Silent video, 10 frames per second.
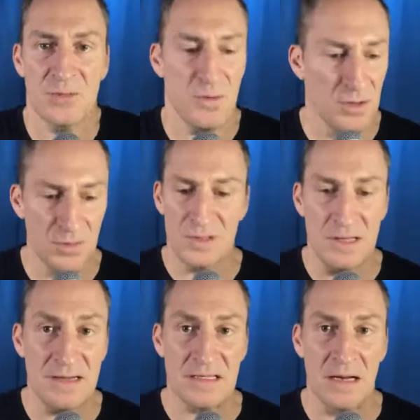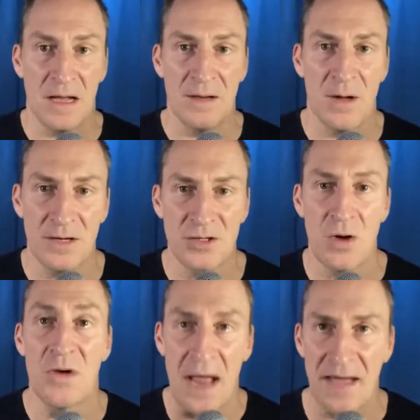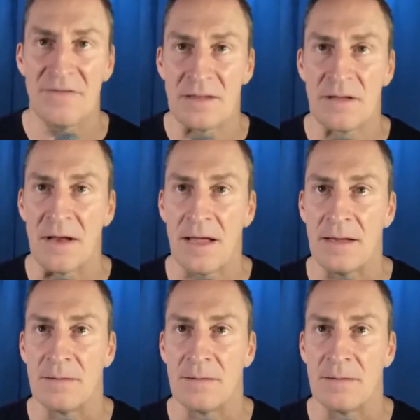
one of those days. I don't have it today.